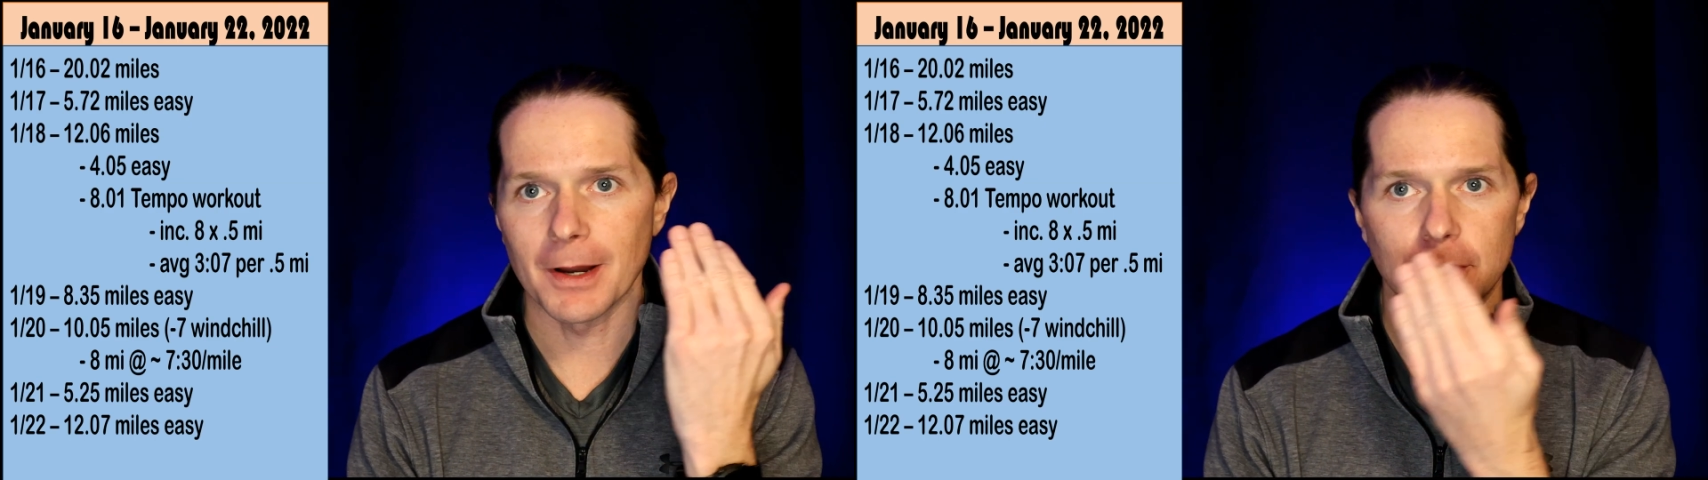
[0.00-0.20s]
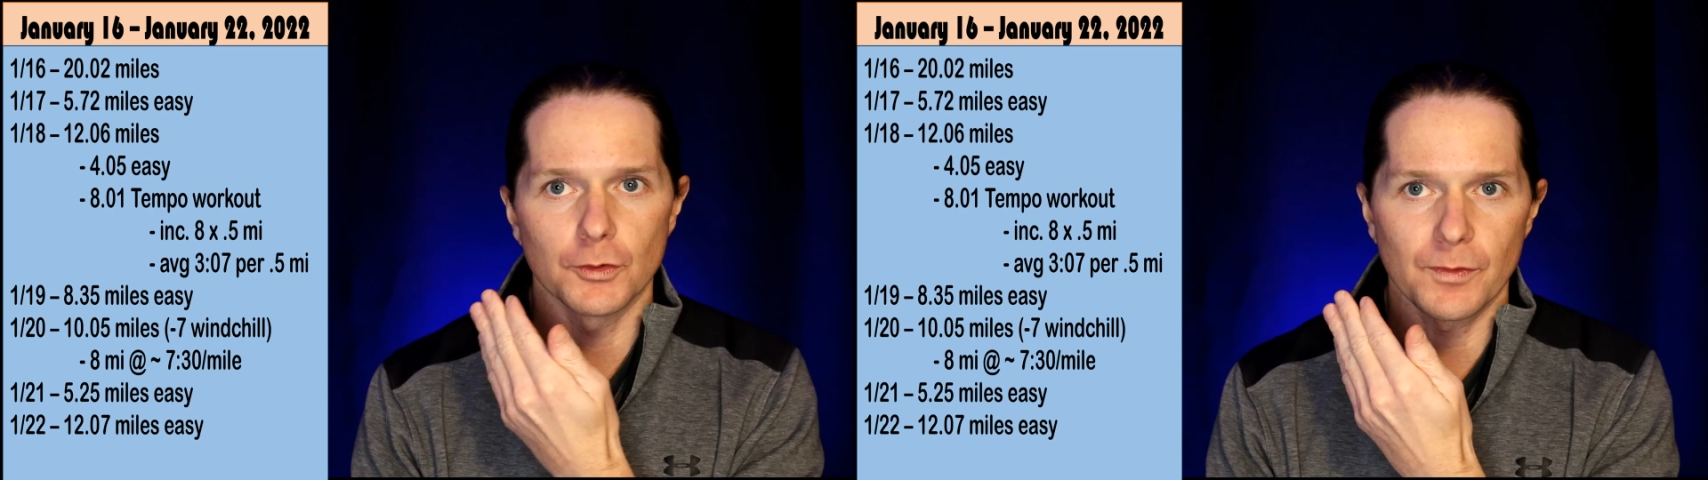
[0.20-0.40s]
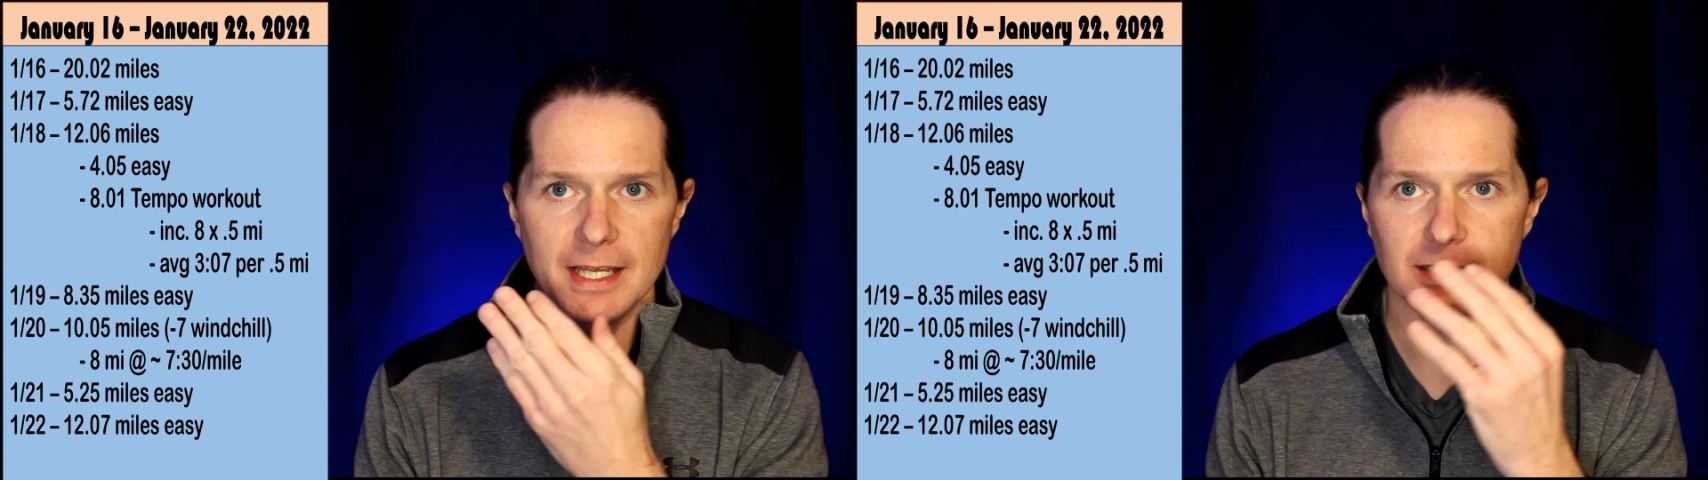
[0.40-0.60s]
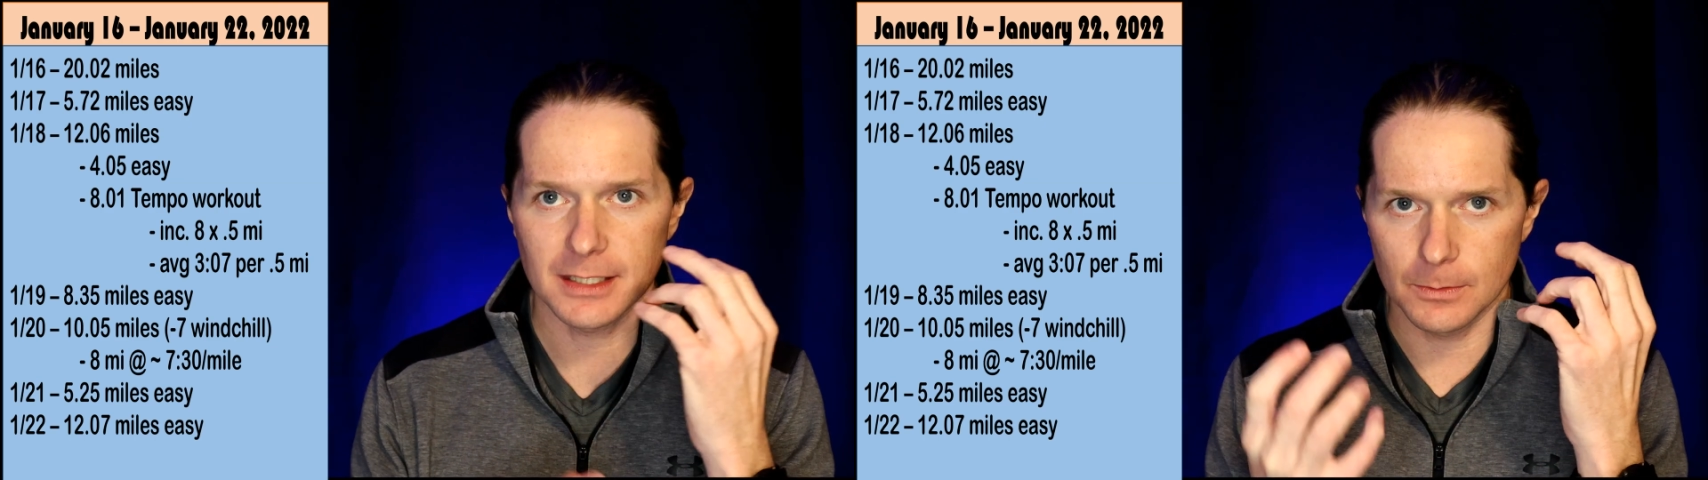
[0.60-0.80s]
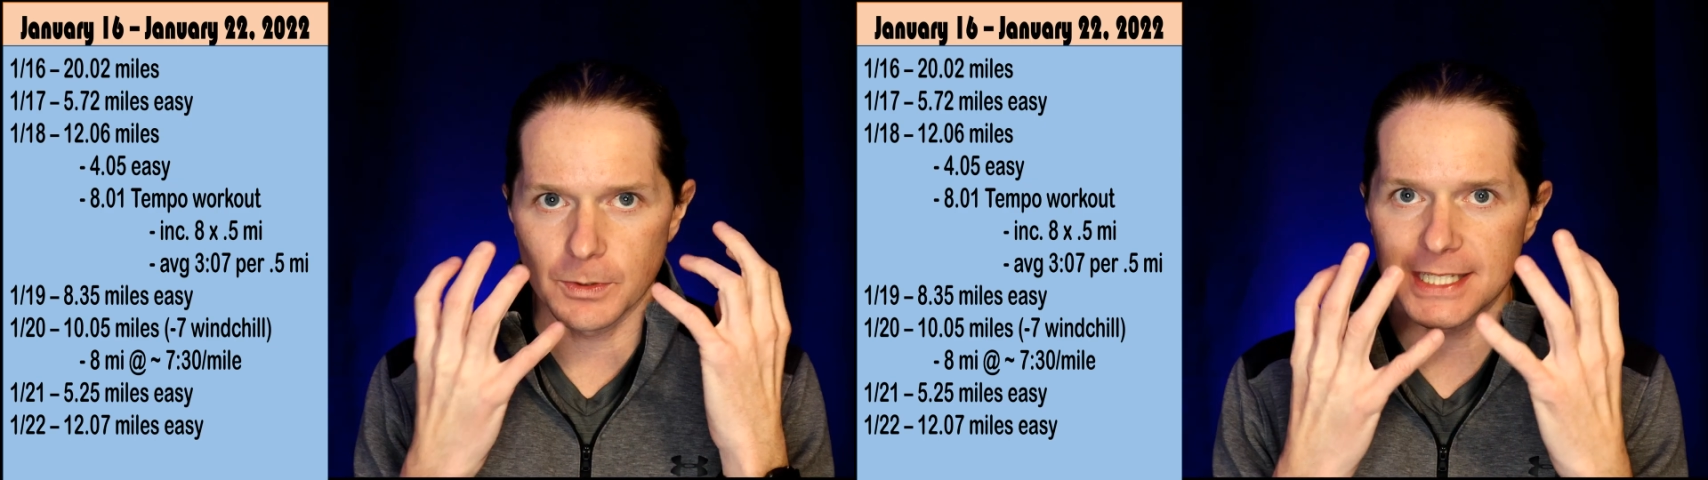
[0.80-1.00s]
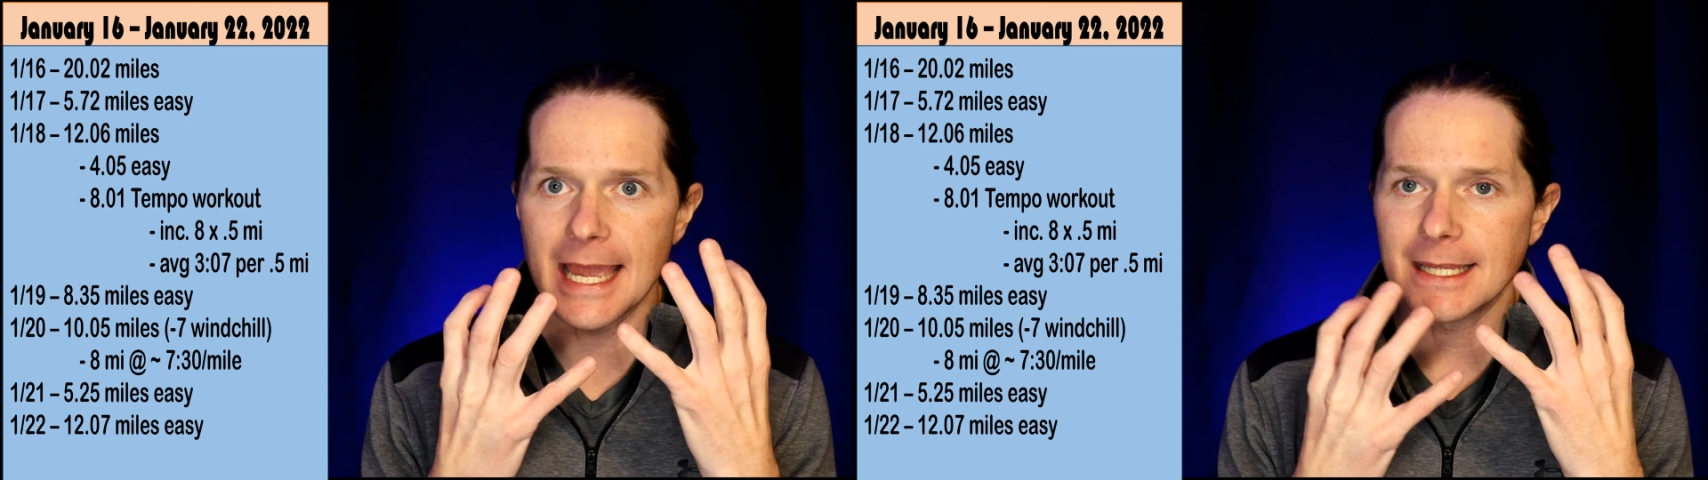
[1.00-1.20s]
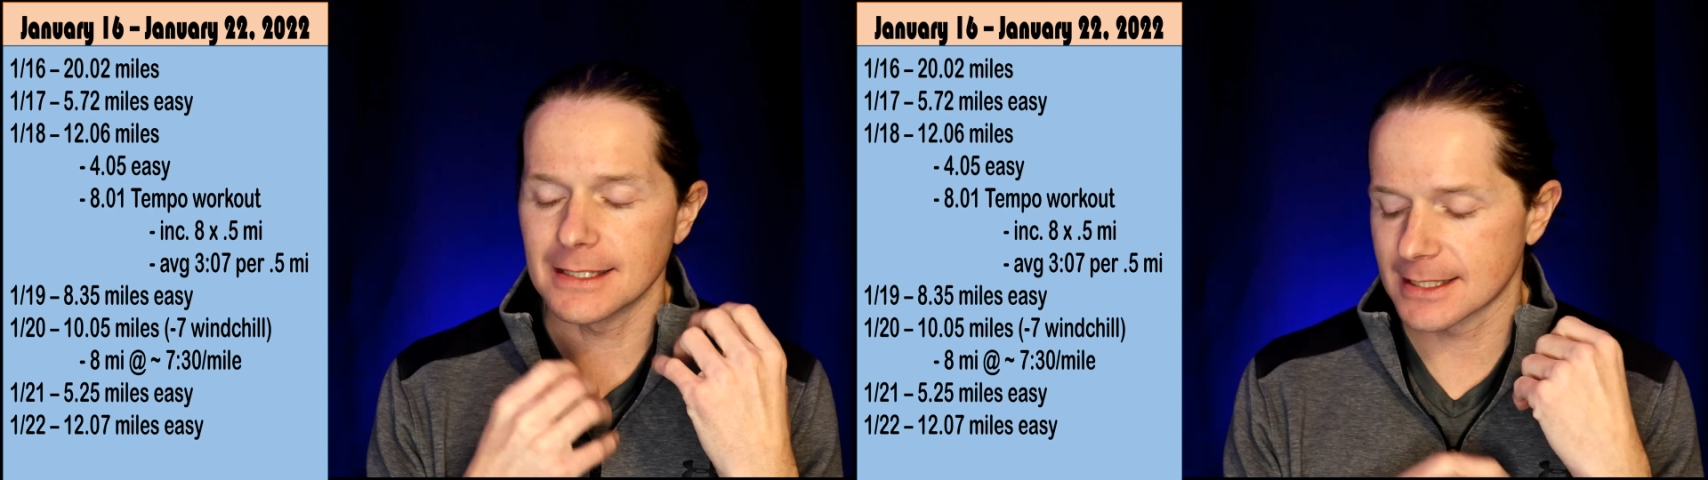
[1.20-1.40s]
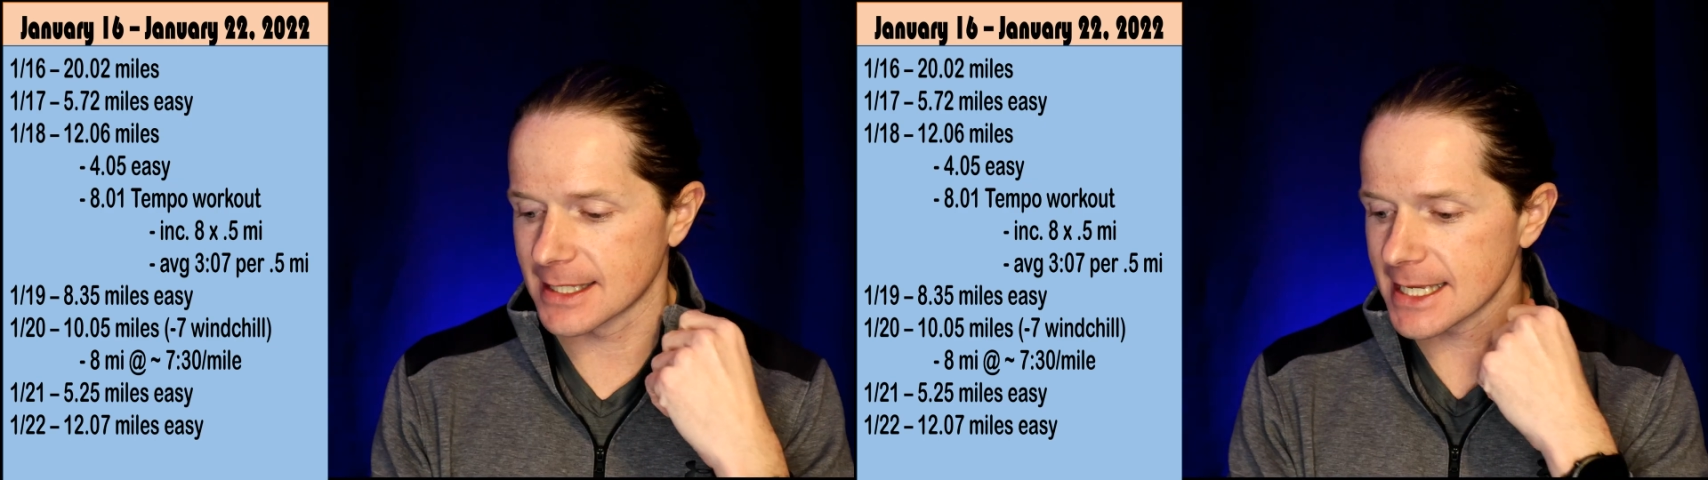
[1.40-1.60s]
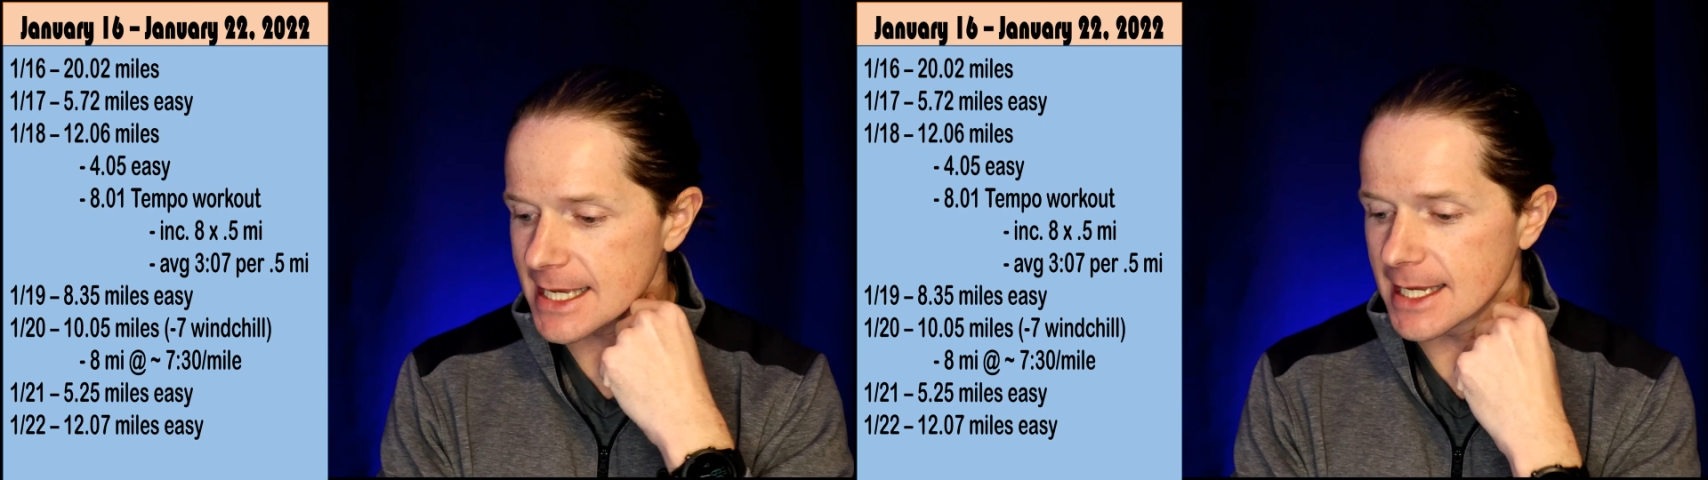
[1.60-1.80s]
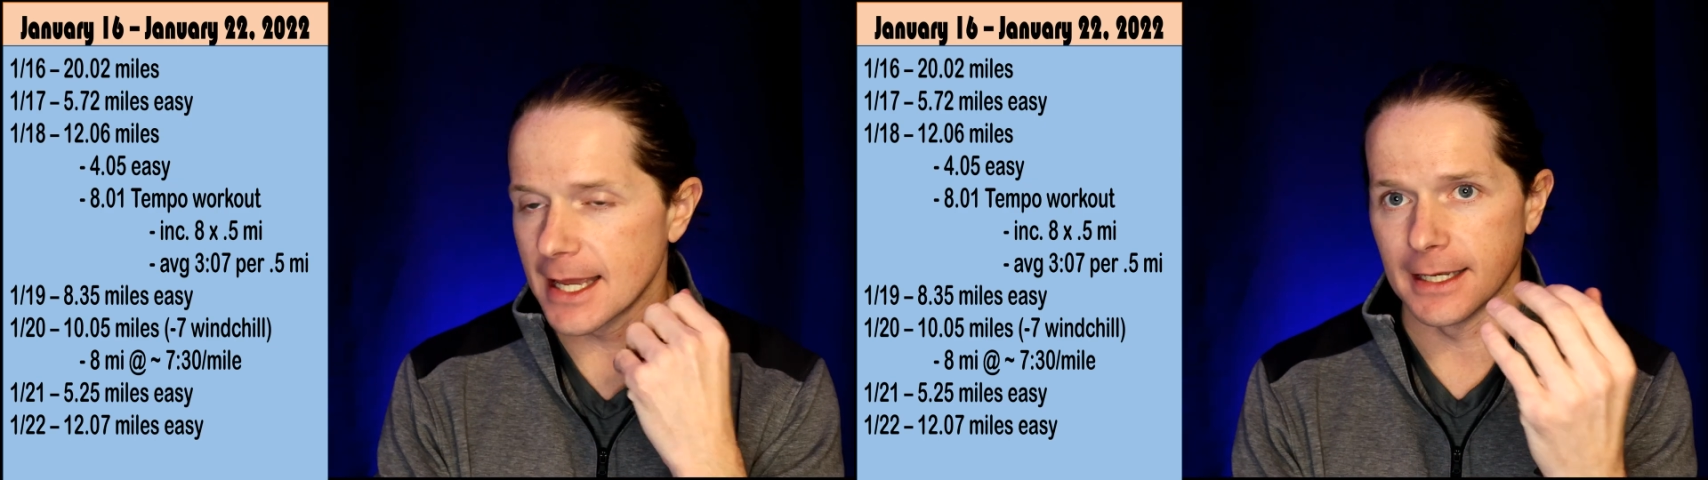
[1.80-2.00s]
around your face that retains the heat